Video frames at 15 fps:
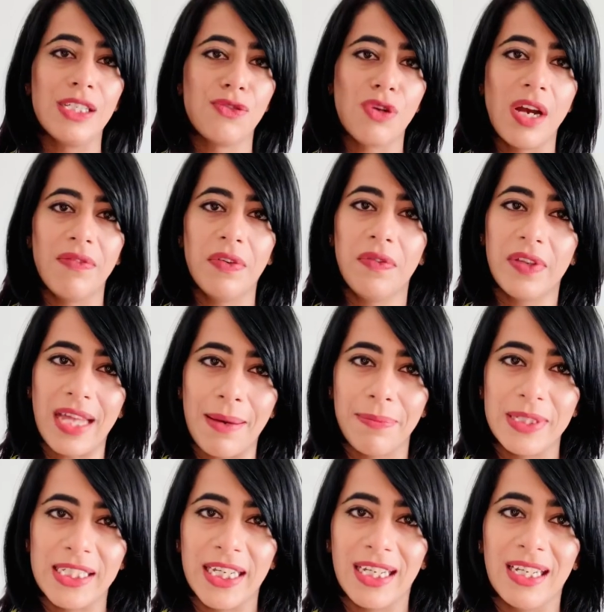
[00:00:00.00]
driver for that
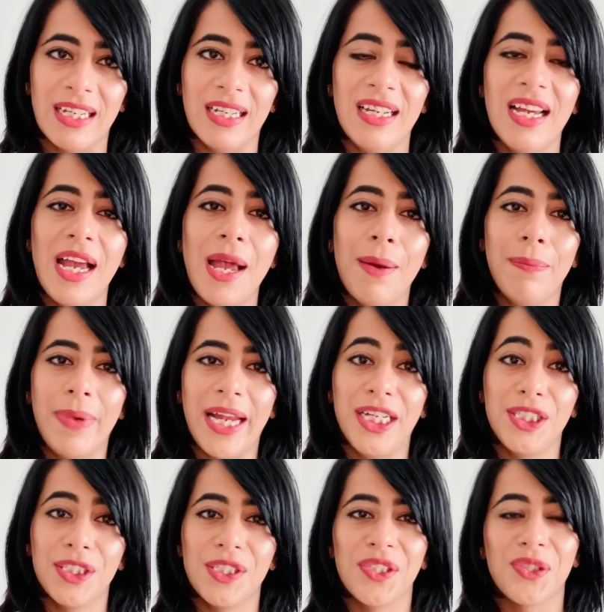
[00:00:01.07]
particular
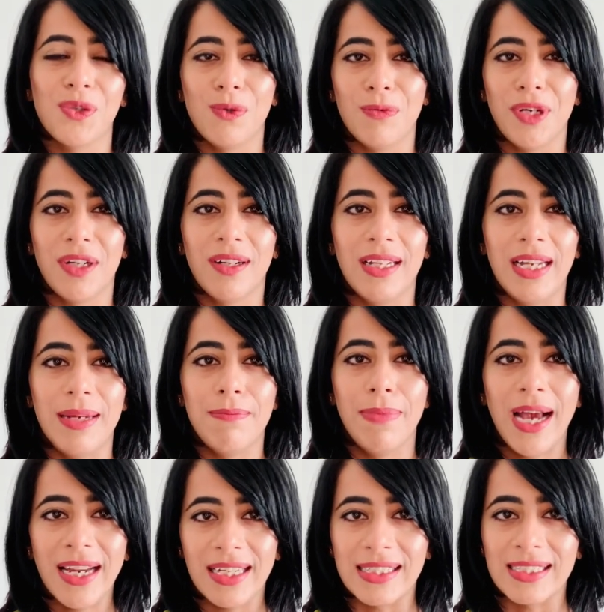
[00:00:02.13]
patient's hormonal
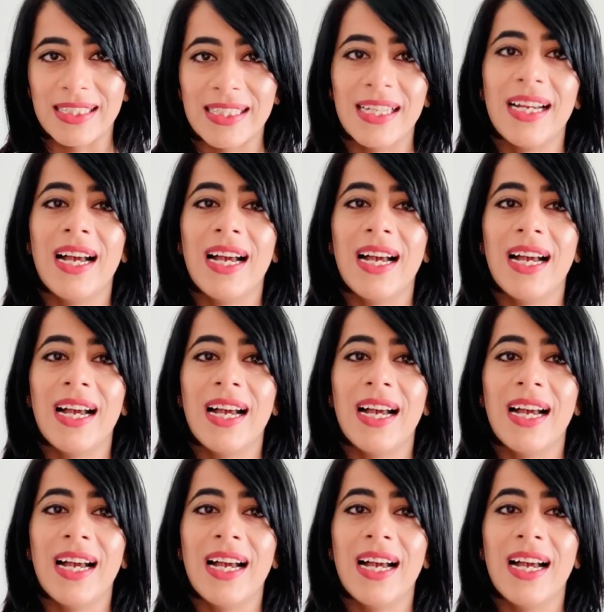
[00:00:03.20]
imbalance.